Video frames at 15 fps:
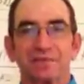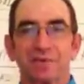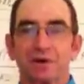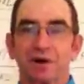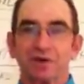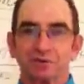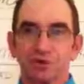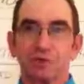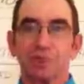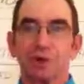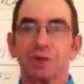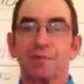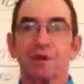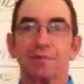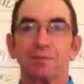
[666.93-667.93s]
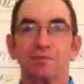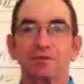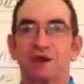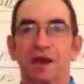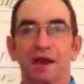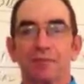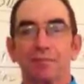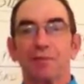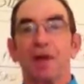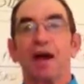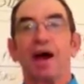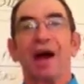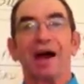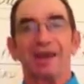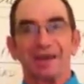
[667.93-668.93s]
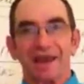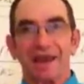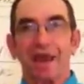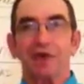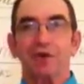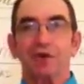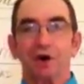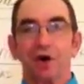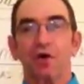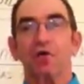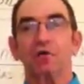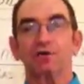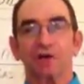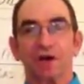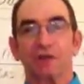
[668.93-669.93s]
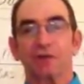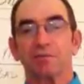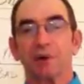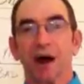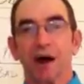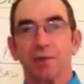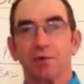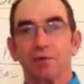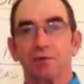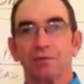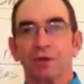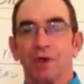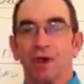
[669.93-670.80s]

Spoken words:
Because so many people say, I can't understand the Bible,